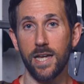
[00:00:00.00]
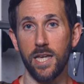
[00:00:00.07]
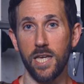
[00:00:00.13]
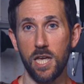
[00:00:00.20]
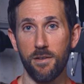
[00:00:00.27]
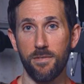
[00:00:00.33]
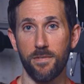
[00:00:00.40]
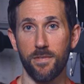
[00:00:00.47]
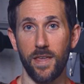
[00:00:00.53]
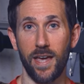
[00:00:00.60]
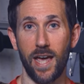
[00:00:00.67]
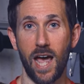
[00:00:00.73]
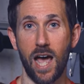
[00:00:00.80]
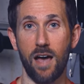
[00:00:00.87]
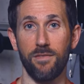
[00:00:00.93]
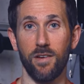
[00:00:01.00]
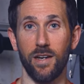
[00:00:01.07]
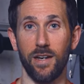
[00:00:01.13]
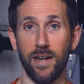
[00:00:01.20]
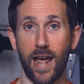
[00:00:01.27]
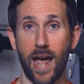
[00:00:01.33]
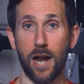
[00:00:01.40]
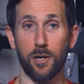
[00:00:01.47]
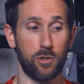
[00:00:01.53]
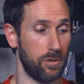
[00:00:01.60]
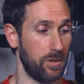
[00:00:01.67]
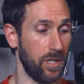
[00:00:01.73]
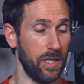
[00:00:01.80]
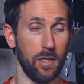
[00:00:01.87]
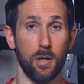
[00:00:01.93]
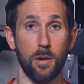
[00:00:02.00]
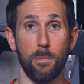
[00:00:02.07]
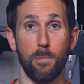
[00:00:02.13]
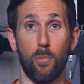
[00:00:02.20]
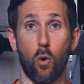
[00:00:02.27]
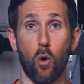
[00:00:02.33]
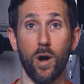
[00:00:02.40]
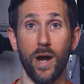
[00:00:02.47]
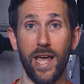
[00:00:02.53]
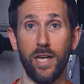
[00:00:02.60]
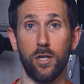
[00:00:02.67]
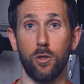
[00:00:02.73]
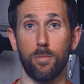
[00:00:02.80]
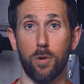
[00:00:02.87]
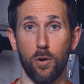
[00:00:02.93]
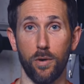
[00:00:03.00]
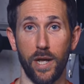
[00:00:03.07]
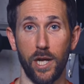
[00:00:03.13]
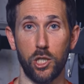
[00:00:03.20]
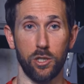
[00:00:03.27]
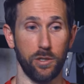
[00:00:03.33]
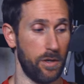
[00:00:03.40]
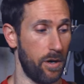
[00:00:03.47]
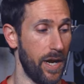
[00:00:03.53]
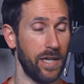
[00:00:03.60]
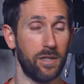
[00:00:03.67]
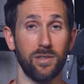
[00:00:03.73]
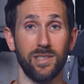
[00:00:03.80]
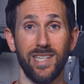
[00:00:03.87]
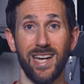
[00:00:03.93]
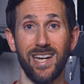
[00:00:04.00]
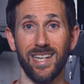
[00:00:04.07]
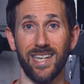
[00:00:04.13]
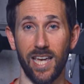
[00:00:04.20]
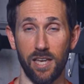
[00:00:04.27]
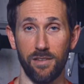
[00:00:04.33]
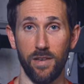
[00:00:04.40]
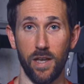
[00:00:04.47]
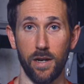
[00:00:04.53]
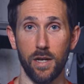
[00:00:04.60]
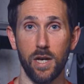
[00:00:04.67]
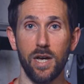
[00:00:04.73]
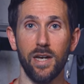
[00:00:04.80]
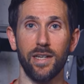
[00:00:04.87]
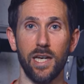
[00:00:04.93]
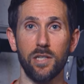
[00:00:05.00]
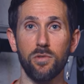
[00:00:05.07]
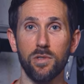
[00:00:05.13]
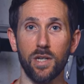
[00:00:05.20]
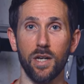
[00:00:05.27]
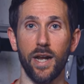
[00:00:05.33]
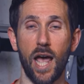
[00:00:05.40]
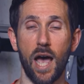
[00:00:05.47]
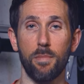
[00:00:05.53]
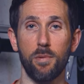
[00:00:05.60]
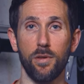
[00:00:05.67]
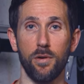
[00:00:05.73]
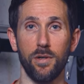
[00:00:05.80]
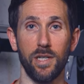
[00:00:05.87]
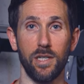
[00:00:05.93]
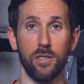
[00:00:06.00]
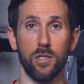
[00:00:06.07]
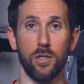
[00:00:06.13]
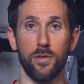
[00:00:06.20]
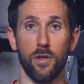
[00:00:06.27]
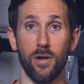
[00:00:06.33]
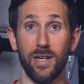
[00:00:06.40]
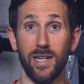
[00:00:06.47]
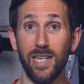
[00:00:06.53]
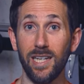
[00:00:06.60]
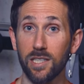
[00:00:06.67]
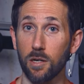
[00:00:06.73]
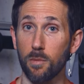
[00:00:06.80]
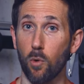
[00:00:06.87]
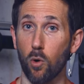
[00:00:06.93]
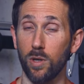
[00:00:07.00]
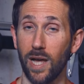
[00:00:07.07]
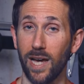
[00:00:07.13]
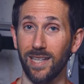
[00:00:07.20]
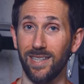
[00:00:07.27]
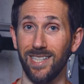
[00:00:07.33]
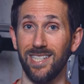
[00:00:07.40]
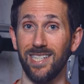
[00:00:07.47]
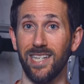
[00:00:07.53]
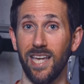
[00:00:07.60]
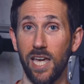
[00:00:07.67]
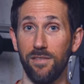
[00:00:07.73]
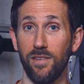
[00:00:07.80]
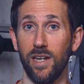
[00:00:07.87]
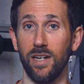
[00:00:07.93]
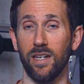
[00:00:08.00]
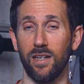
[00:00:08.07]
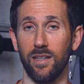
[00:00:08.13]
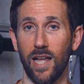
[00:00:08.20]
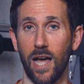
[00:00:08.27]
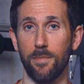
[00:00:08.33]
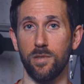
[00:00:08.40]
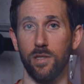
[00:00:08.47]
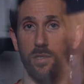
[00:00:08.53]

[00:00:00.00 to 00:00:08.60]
if they have naturally more ankle pronation, their ankles tend to cave in, guess what's going to happen to their knees? Their knees are more likely to cave in and collapse.